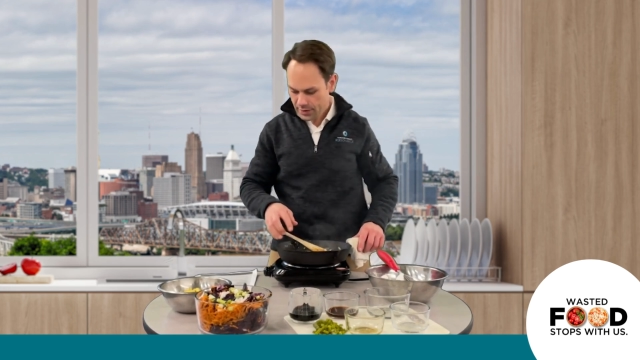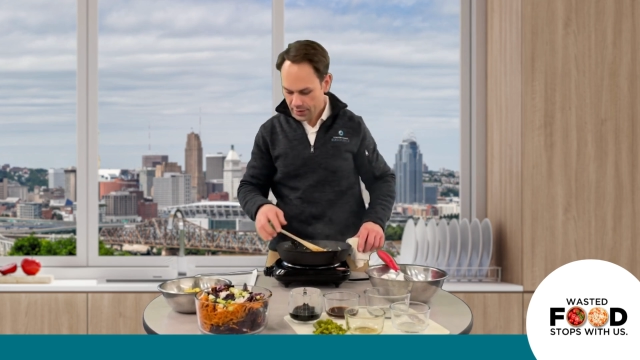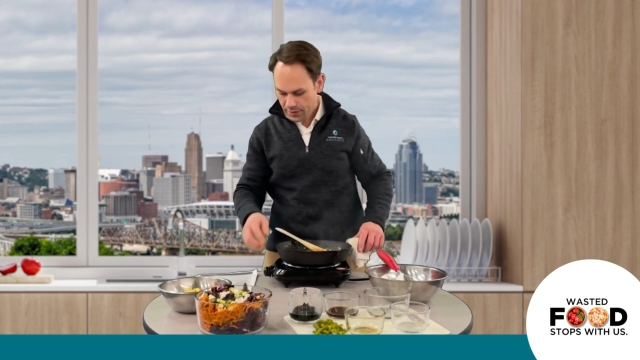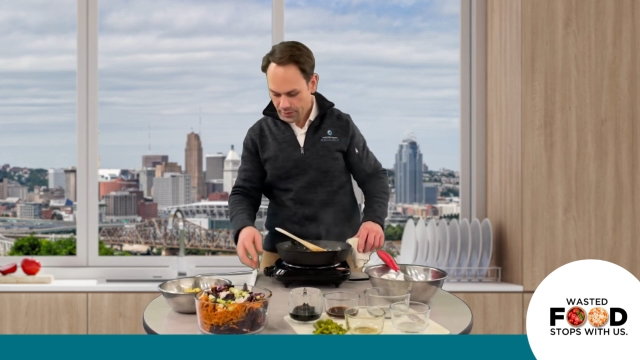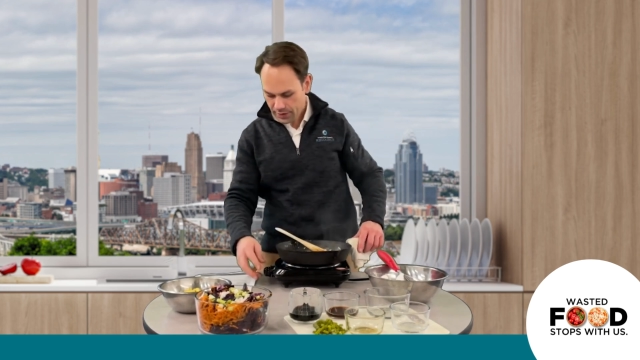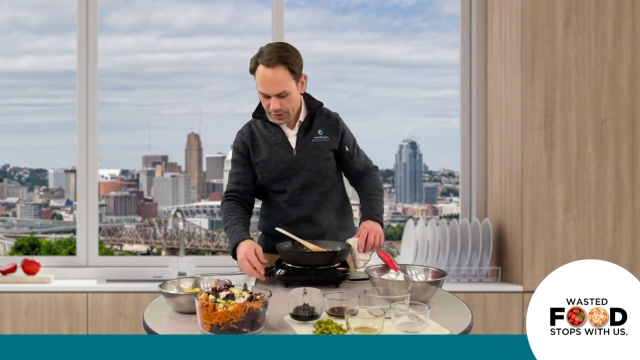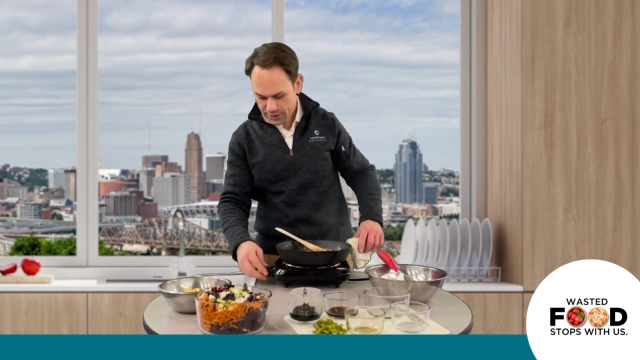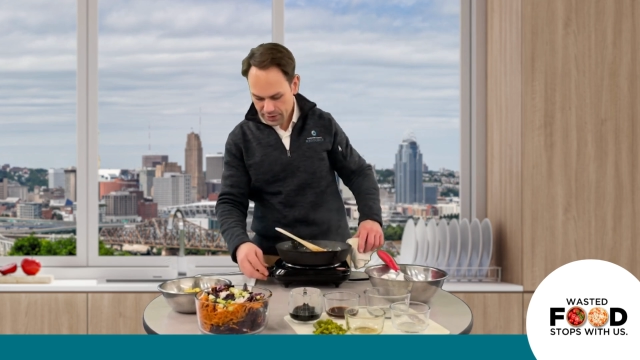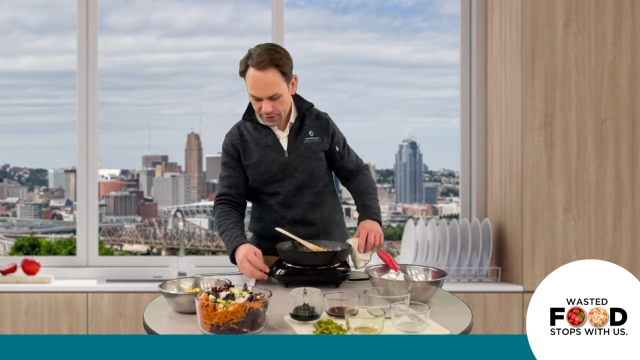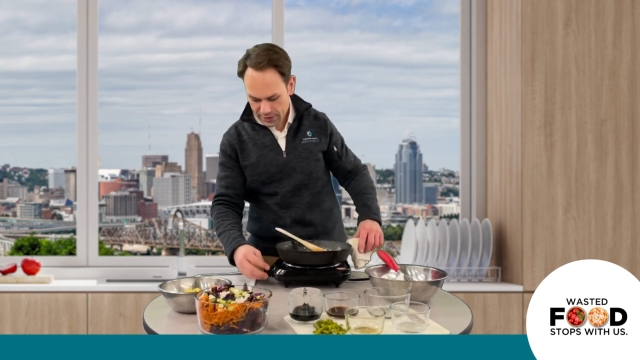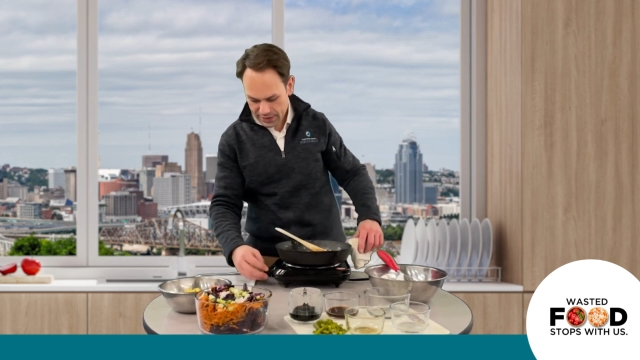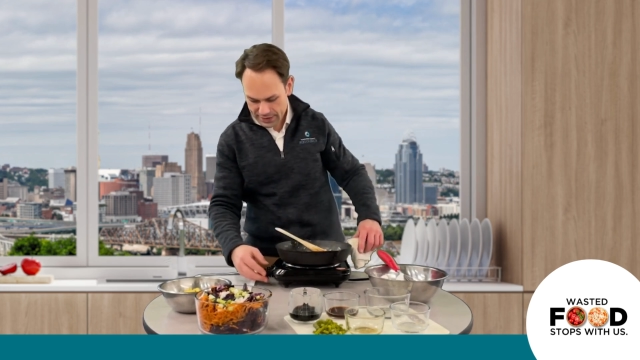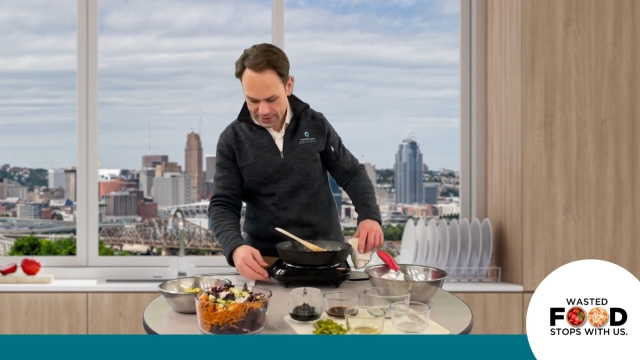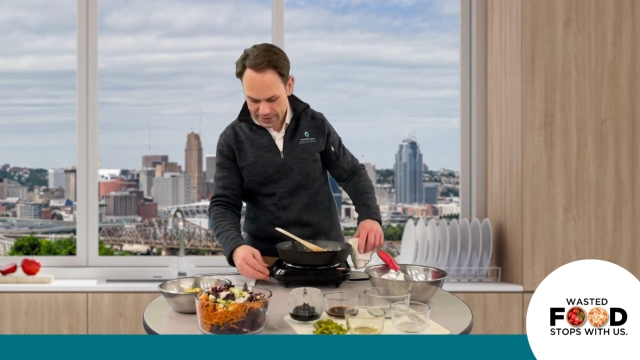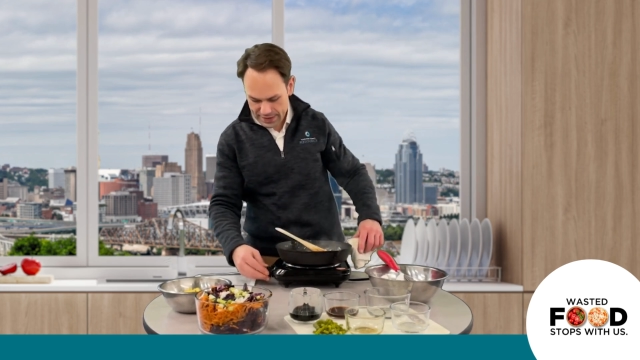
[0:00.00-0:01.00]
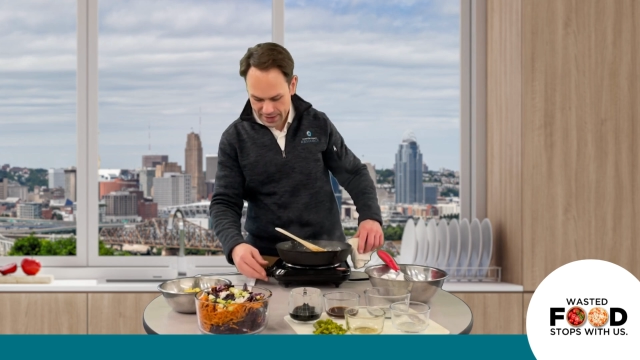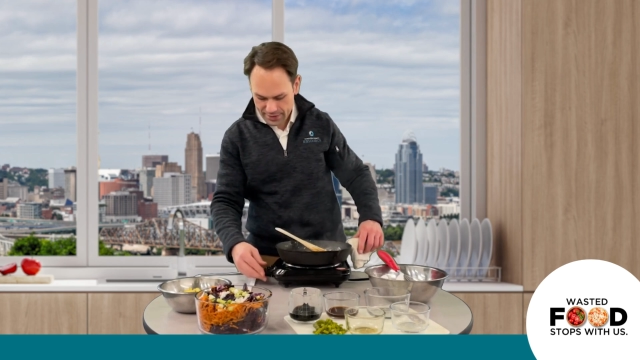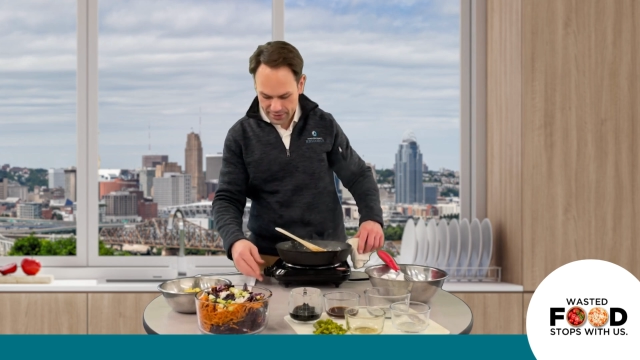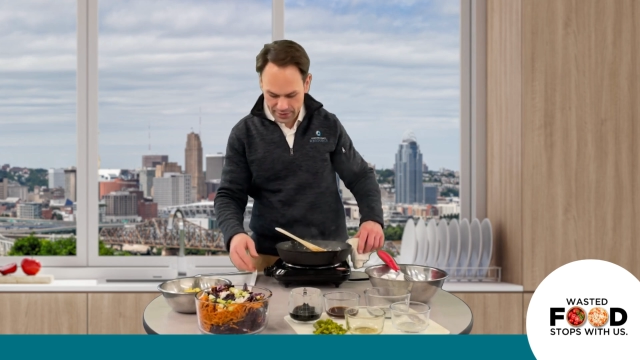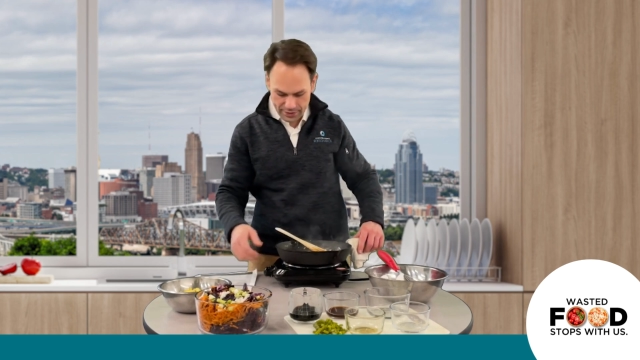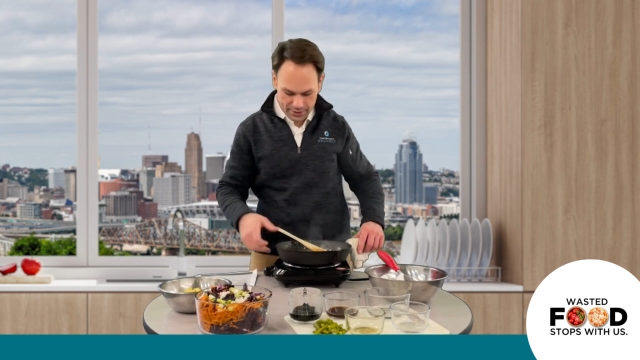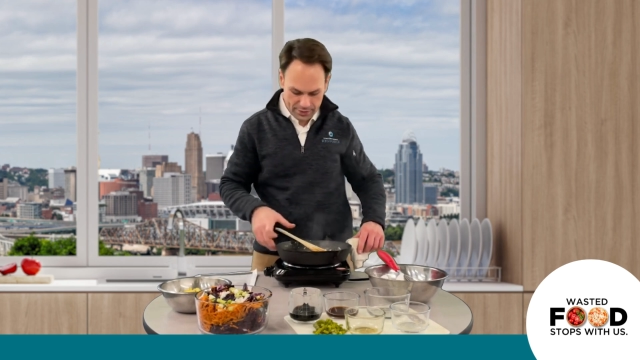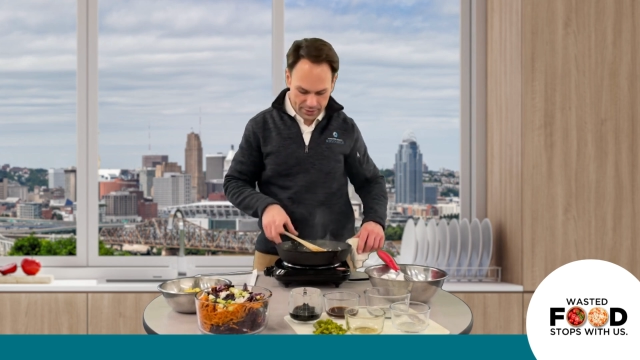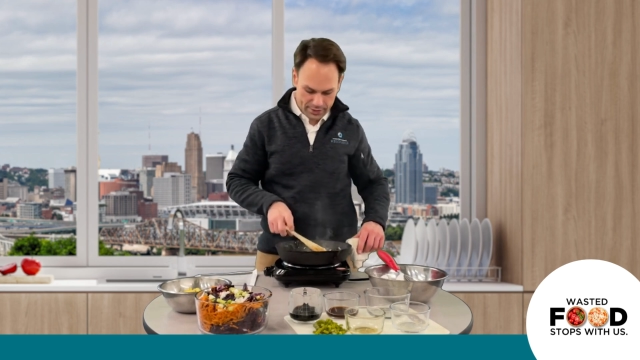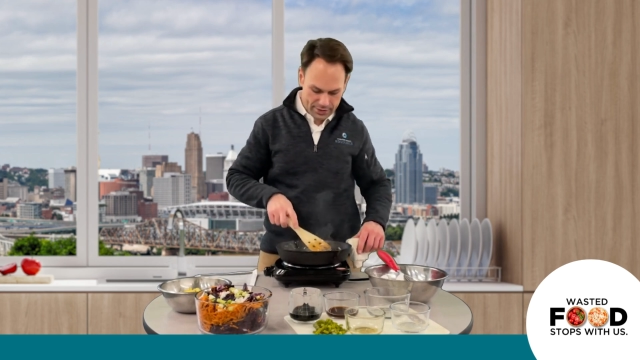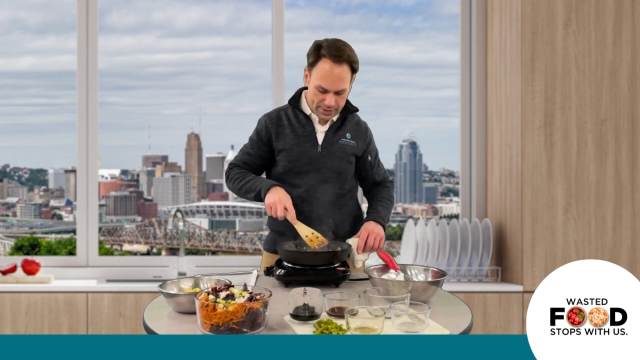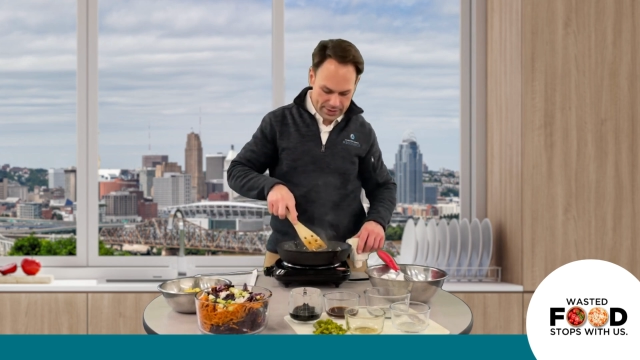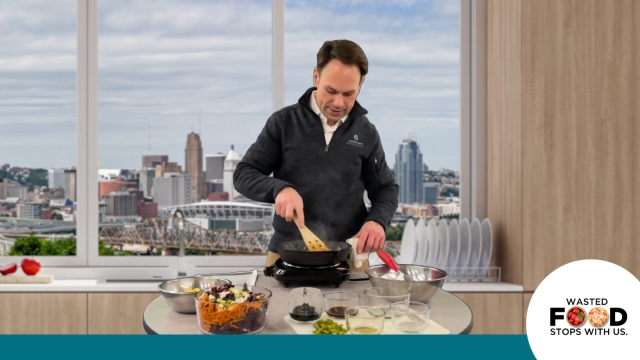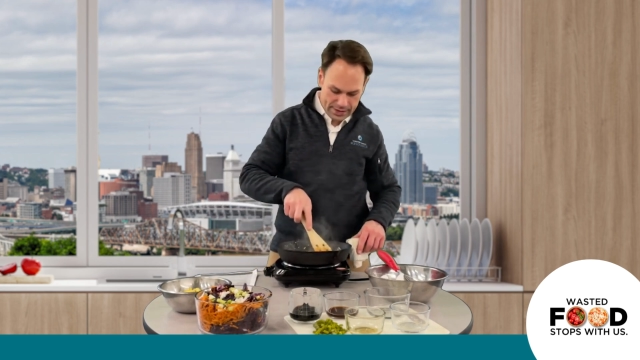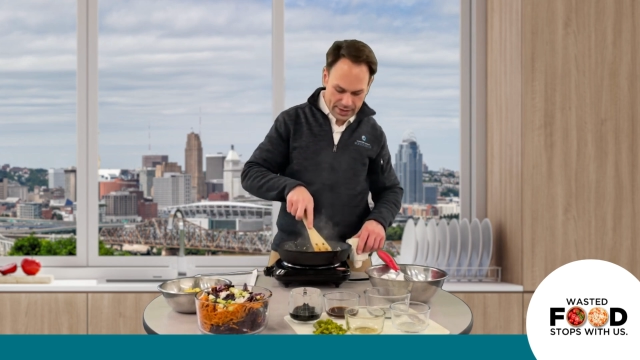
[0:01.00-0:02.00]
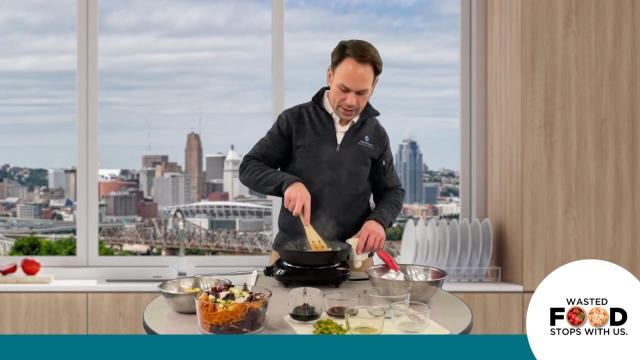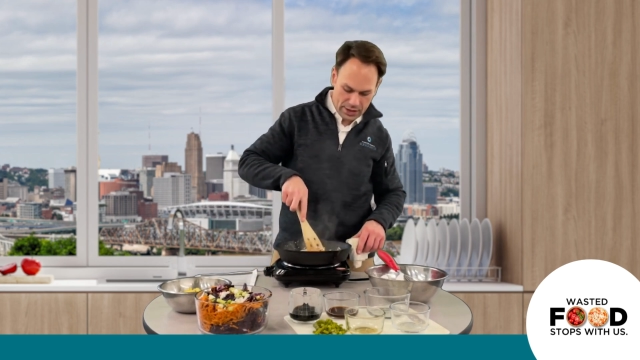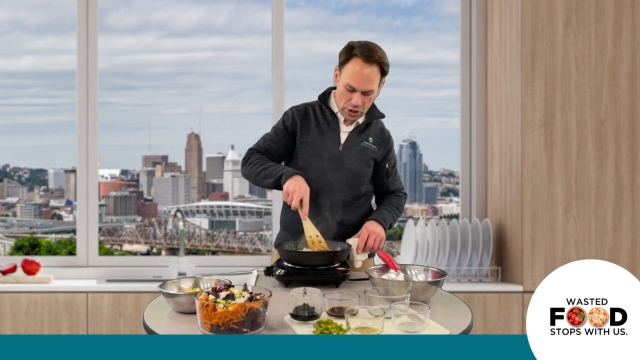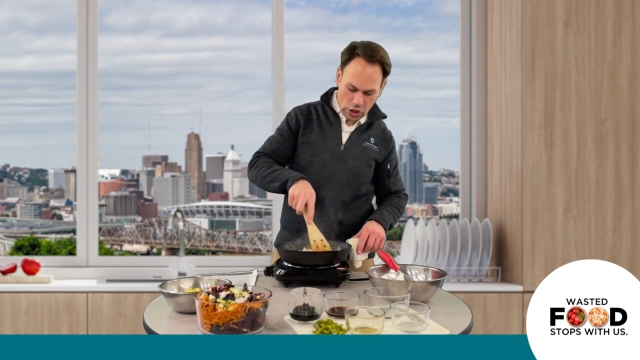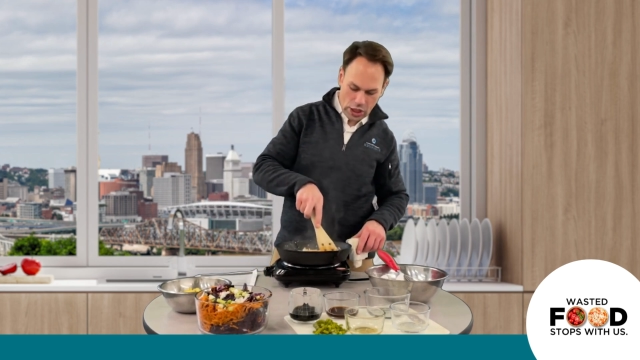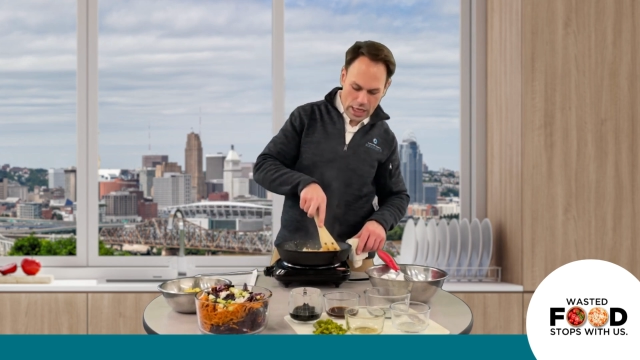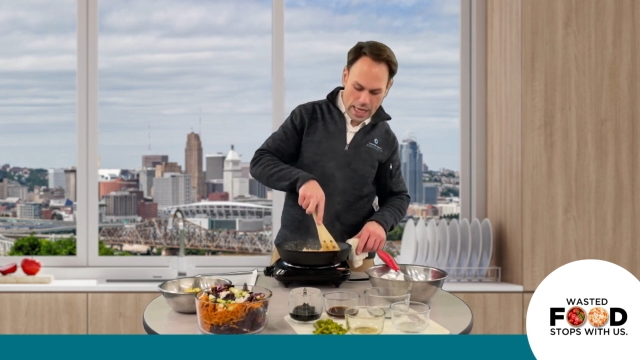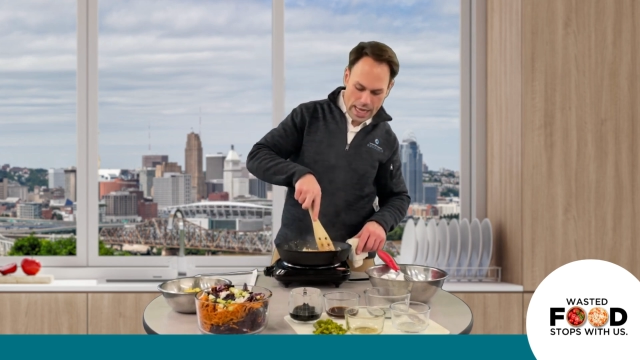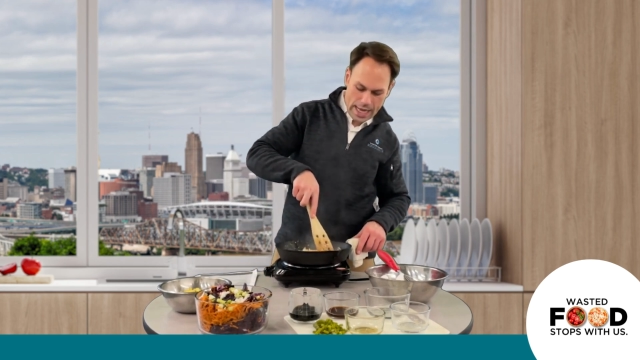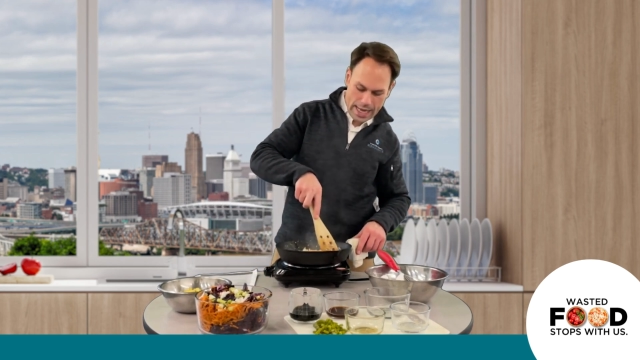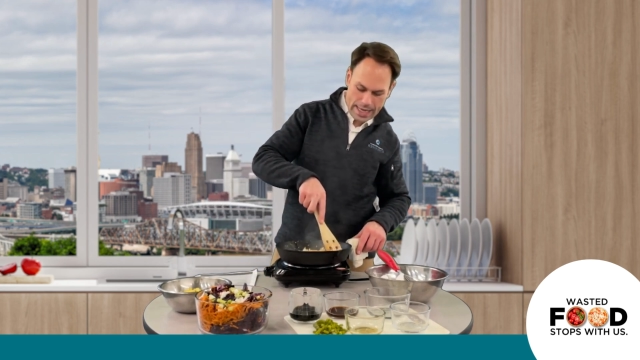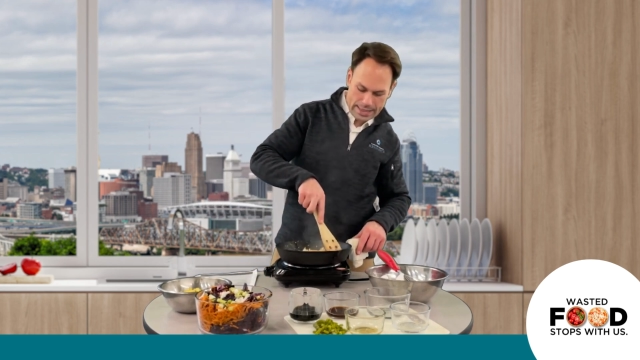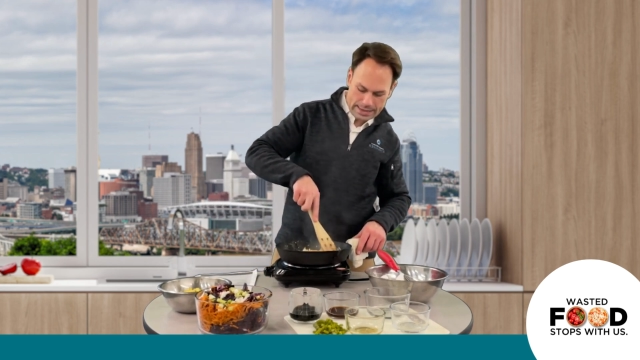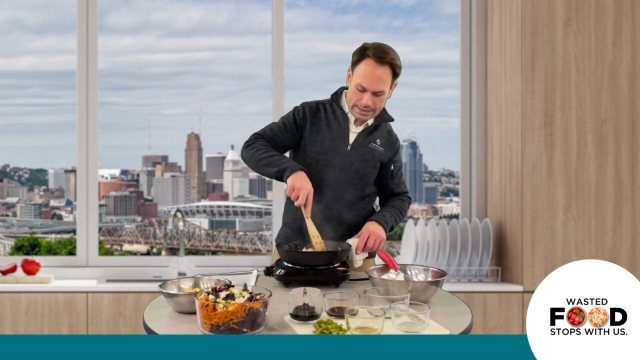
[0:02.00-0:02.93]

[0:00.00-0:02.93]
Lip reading: We're going to turn this down a little because it's getting a little hot.